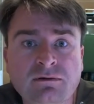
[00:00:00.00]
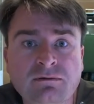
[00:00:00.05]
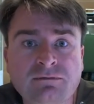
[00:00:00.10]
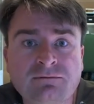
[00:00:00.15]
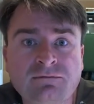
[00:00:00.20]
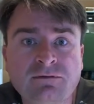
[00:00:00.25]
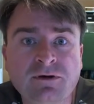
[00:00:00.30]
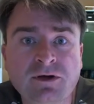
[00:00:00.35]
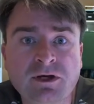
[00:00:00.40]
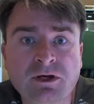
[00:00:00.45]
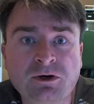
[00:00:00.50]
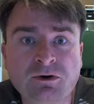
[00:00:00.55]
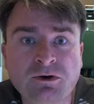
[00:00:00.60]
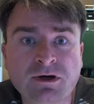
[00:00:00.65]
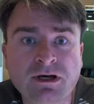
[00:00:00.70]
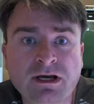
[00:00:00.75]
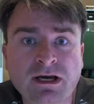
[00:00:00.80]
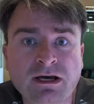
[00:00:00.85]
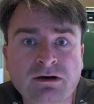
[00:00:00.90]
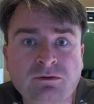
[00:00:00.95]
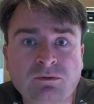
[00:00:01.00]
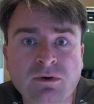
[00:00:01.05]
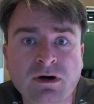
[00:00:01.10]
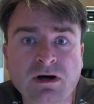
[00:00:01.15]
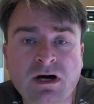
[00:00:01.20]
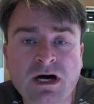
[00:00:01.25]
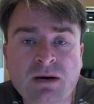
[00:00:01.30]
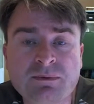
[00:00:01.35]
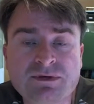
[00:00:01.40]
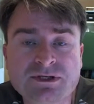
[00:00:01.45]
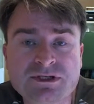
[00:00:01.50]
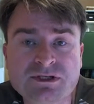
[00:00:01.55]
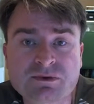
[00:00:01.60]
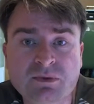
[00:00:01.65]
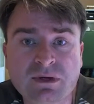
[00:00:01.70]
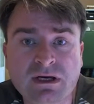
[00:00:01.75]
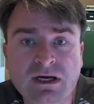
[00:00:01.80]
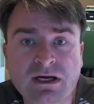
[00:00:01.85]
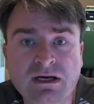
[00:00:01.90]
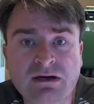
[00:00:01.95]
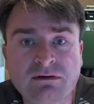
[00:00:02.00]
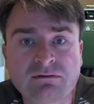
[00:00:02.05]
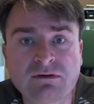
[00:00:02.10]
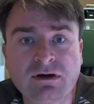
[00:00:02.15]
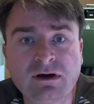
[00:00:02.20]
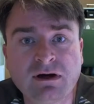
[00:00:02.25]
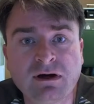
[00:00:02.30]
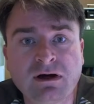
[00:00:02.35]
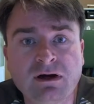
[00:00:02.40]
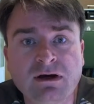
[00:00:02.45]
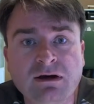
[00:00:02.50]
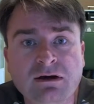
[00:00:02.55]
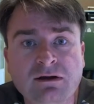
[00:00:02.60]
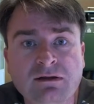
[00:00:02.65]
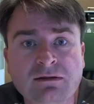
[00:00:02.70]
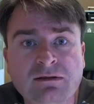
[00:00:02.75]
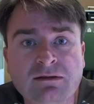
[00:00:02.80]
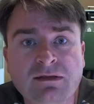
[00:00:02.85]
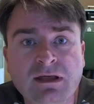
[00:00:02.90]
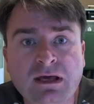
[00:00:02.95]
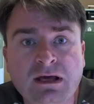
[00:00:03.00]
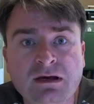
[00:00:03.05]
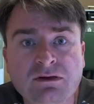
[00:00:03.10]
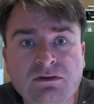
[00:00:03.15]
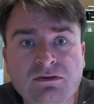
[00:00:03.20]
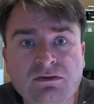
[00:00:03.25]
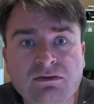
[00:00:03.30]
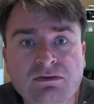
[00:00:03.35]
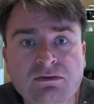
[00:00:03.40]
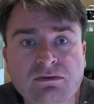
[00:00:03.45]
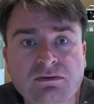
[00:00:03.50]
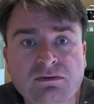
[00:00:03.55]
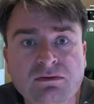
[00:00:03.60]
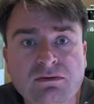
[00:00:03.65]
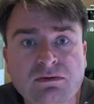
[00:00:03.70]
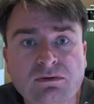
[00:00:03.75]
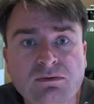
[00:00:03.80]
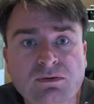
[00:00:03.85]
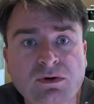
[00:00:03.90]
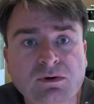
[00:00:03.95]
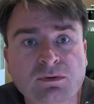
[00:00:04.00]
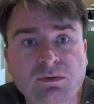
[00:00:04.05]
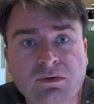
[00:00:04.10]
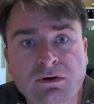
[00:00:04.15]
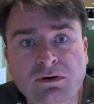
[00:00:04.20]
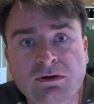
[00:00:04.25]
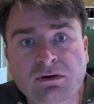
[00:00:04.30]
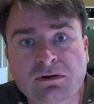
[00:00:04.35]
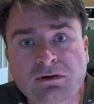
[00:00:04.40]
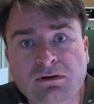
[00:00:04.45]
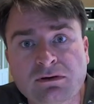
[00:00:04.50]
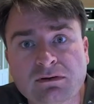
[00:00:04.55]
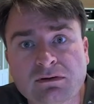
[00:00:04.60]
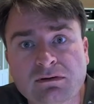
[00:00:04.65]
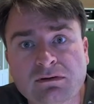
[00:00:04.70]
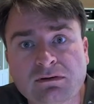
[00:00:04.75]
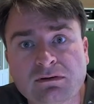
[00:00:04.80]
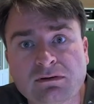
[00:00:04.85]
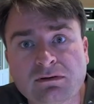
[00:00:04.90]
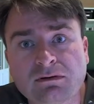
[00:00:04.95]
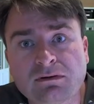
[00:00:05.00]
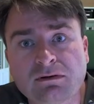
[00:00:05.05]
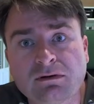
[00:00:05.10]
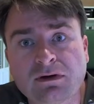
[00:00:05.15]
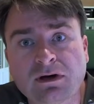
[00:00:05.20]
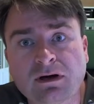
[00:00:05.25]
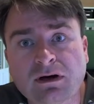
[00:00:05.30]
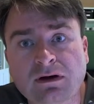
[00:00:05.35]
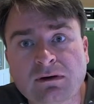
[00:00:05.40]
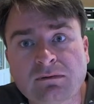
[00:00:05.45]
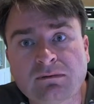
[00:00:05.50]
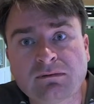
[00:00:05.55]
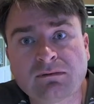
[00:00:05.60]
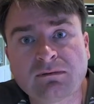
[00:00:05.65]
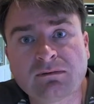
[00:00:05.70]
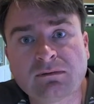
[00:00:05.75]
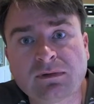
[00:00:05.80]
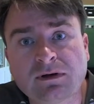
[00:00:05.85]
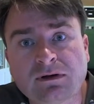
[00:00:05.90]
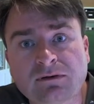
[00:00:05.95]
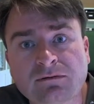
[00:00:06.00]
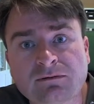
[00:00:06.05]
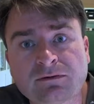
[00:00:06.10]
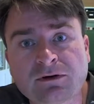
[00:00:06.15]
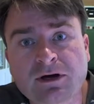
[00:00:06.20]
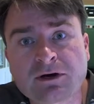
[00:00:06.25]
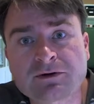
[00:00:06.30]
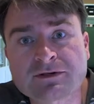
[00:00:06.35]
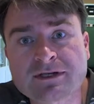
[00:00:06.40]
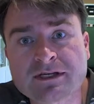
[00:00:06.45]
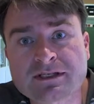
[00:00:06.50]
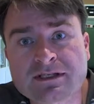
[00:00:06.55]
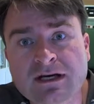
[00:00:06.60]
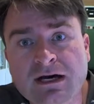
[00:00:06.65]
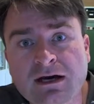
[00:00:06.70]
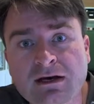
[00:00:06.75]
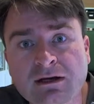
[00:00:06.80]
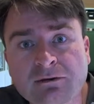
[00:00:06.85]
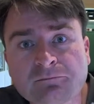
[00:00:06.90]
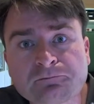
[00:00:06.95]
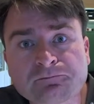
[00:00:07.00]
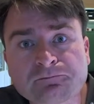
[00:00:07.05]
figuring out what options we have that will work for our society.